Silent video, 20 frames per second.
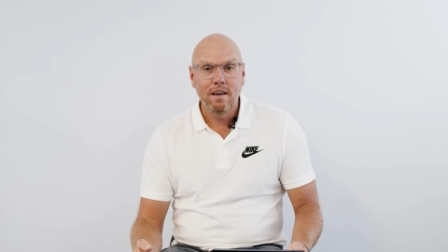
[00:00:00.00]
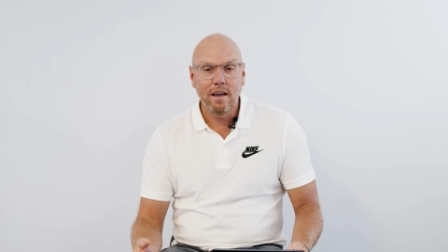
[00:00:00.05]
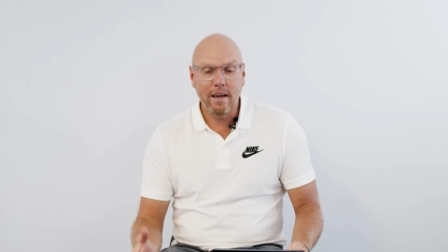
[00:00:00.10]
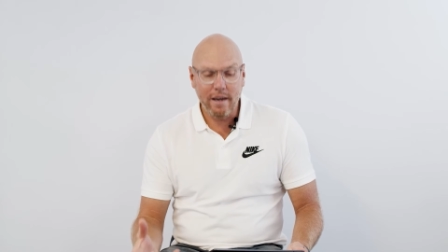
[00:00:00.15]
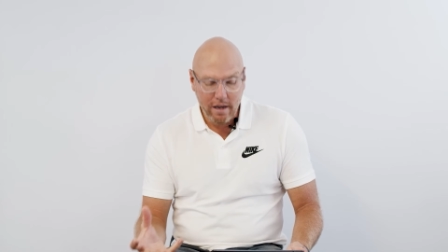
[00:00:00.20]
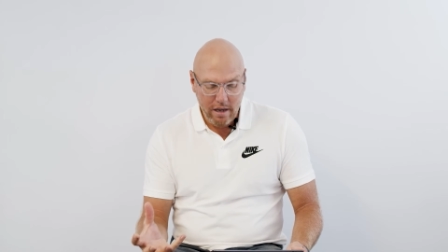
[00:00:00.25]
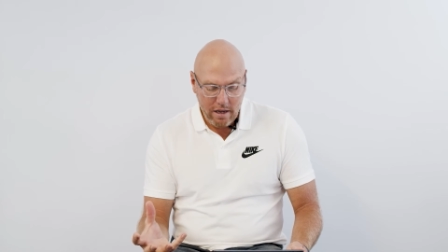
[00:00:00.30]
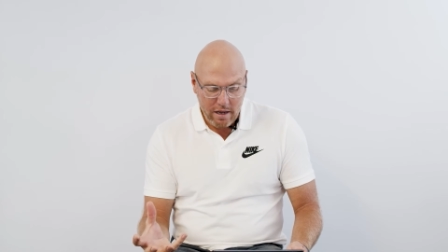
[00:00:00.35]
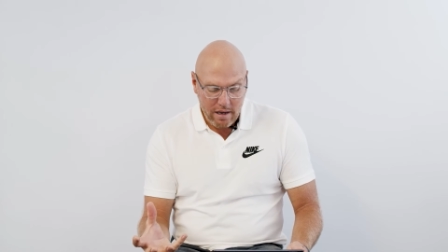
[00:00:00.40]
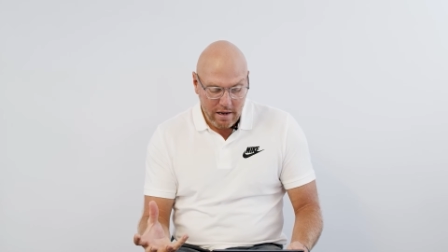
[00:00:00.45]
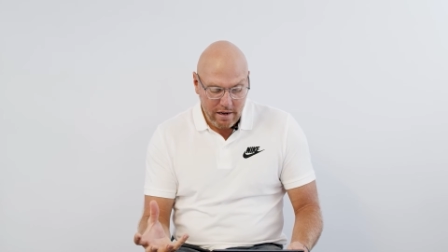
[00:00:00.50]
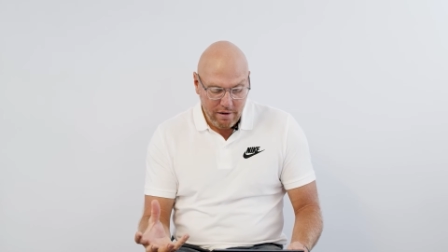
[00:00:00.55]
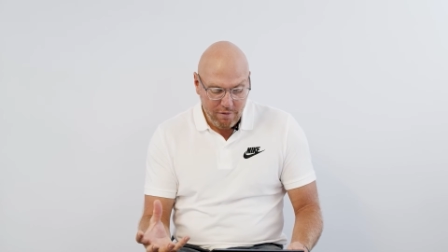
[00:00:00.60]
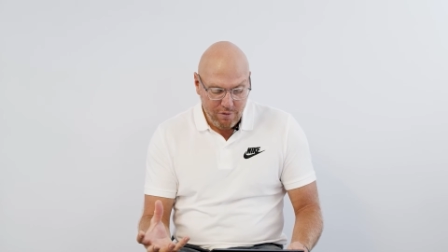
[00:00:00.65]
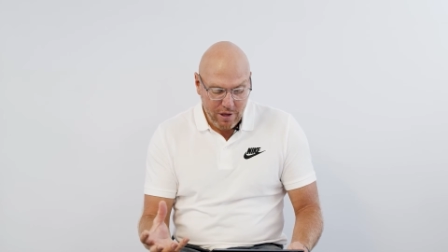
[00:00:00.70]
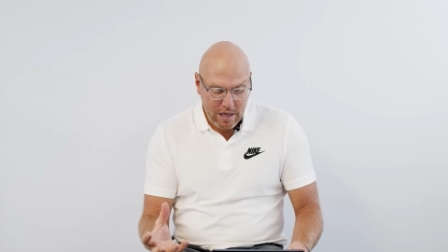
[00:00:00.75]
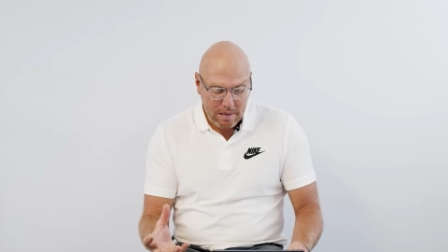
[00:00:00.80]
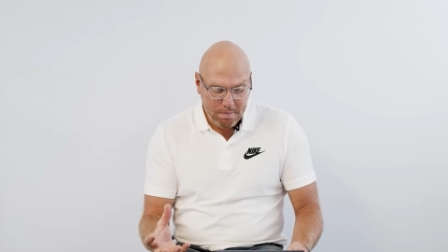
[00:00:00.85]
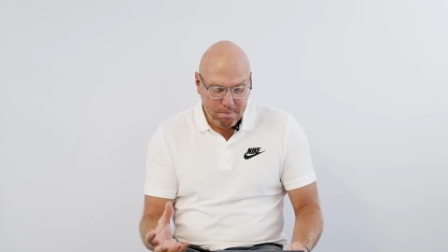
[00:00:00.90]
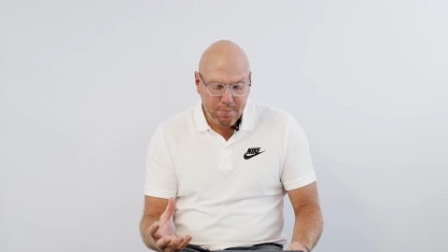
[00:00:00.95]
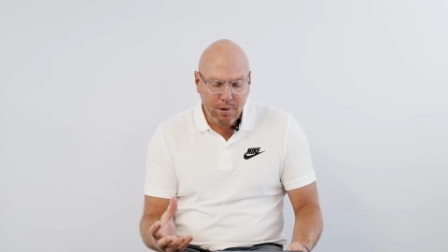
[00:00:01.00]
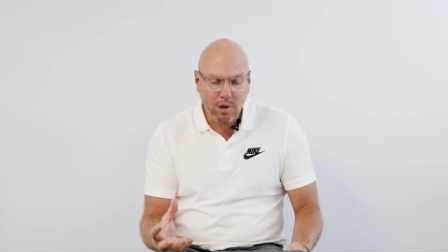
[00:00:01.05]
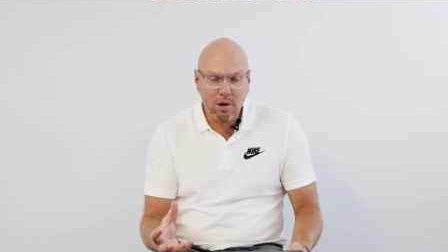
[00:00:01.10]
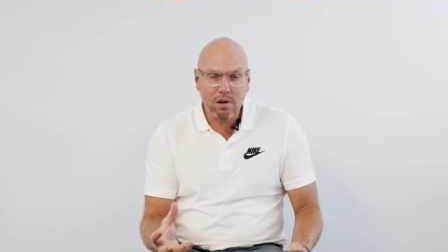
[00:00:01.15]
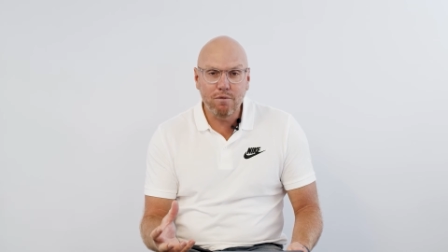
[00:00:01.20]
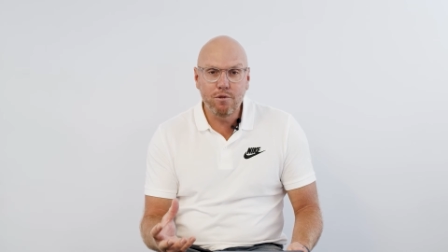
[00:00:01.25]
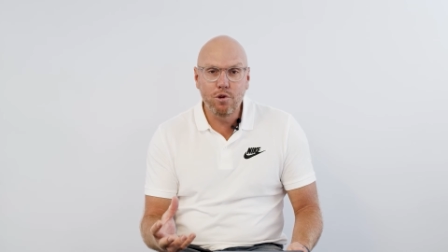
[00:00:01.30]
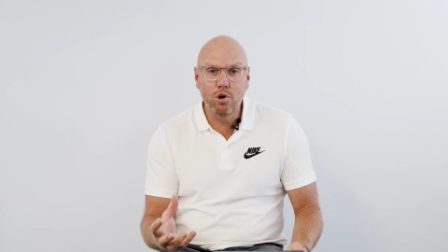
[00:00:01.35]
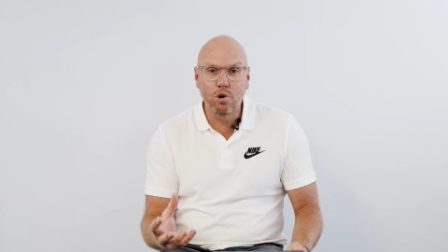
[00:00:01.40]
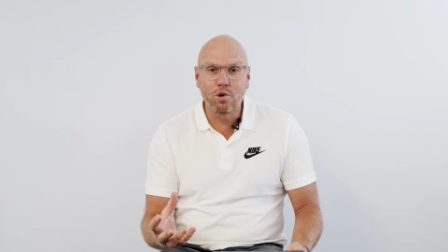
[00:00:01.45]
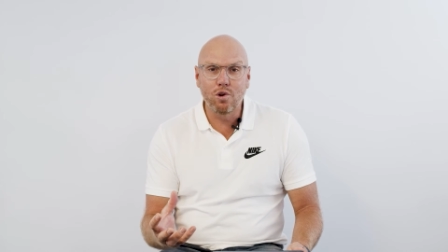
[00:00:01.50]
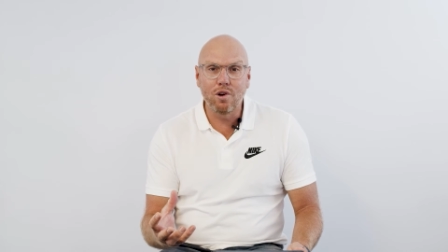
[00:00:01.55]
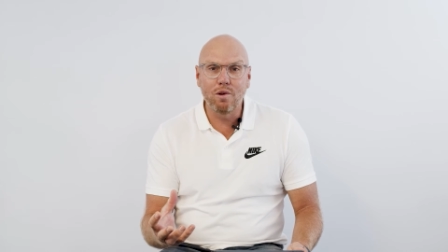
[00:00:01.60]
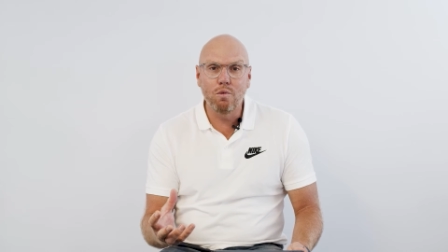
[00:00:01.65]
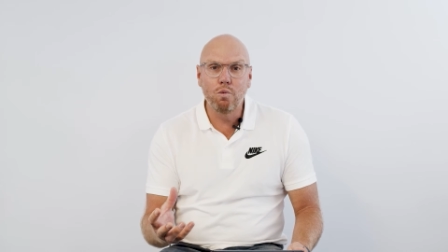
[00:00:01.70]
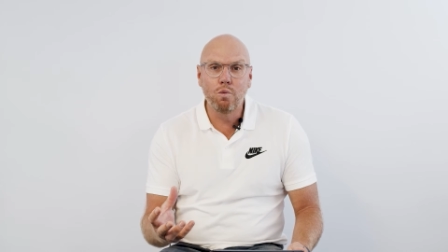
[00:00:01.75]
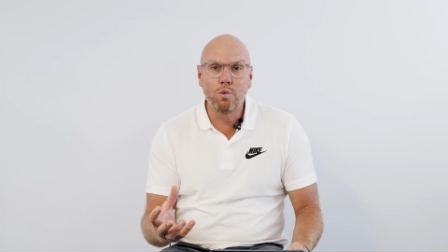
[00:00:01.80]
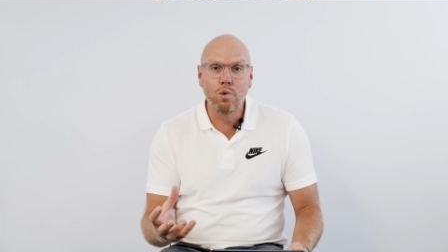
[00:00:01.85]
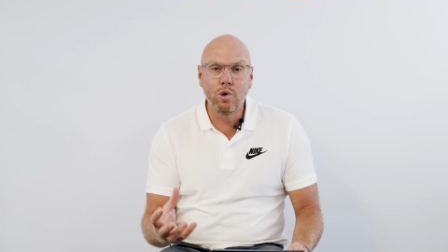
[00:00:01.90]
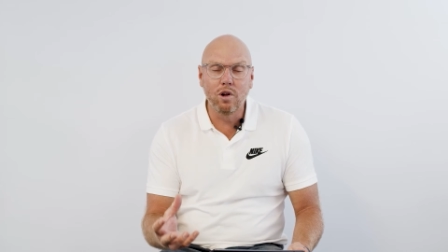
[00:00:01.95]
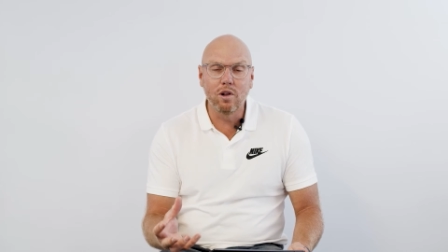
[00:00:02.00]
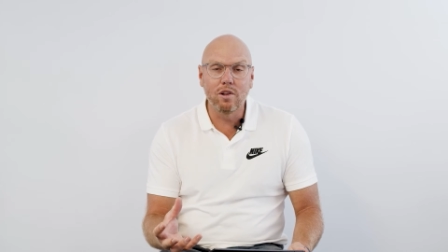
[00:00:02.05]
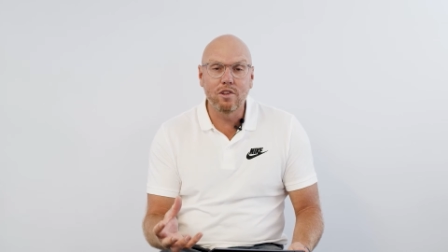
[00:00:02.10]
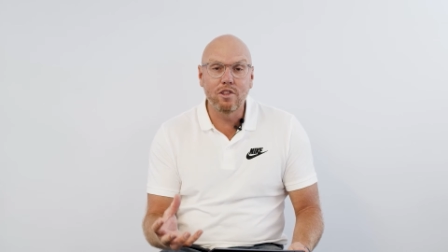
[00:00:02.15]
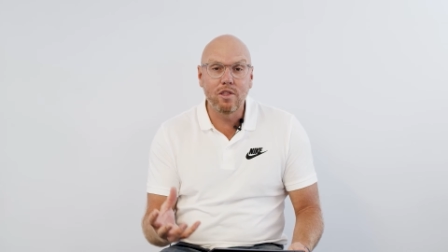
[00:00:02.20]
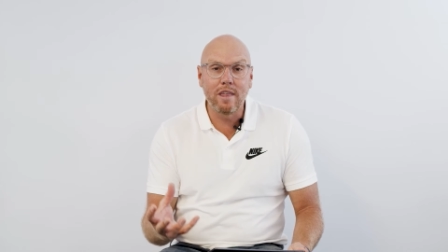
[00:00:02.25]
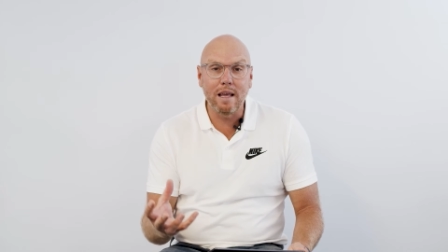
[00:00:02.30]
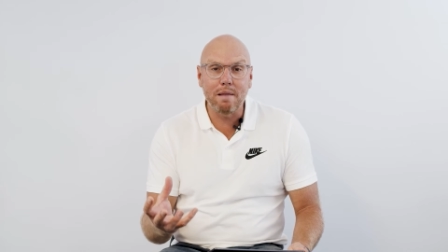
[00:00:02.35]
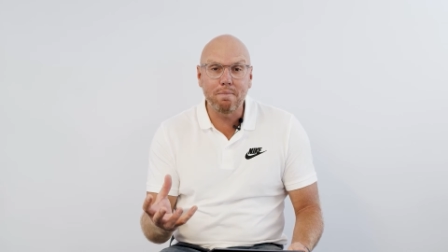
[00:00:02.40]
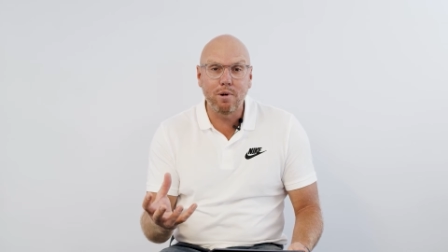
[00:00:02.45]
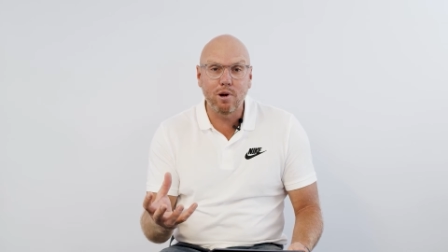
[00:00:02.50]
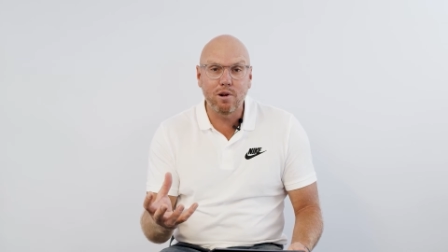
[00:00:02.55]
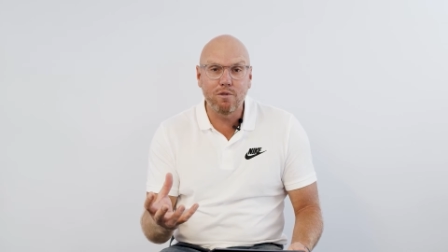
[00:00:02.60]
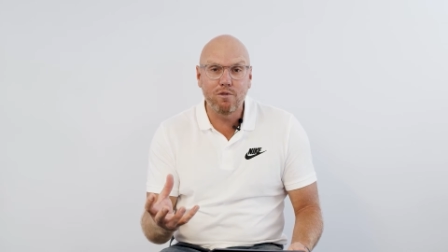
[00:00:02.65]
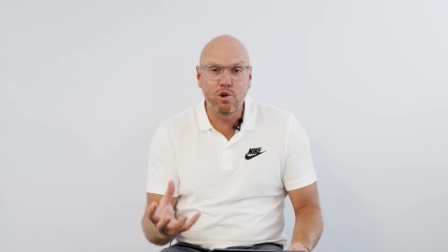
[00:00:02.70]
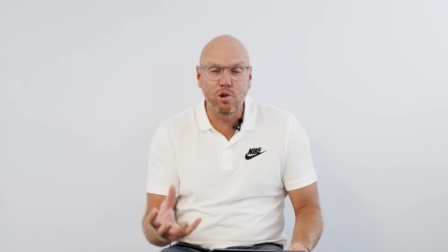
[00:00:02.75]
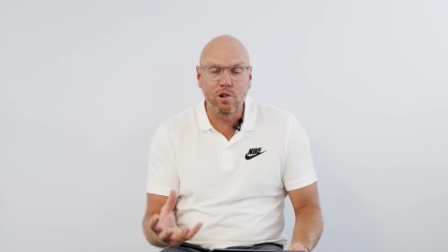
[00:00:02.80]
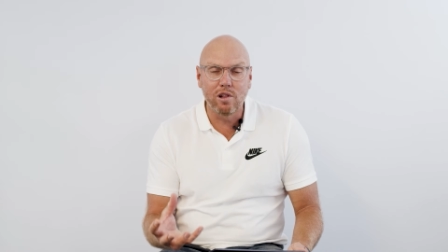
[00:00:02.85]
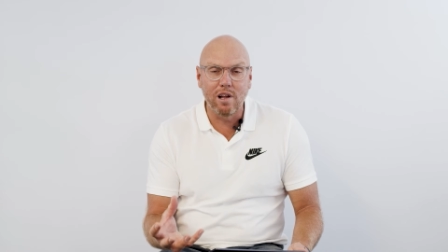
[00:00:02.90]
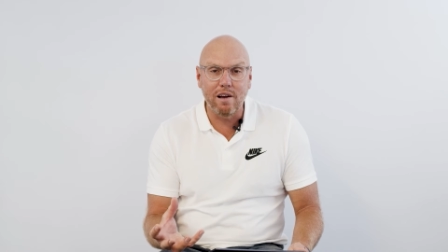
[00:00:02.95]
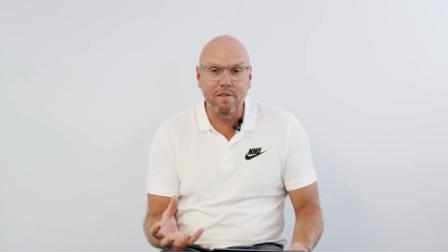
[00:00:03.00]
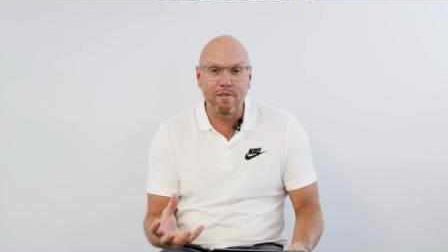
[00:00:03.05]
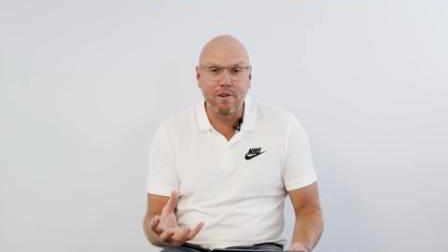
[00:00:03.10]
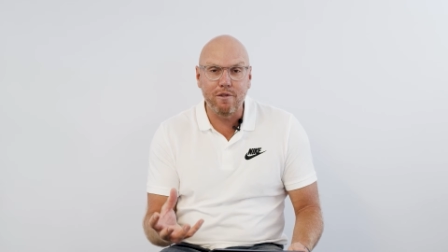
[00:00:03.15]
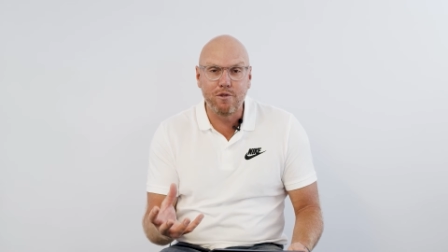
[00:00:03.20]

And, and if that part of your world, that part of your life,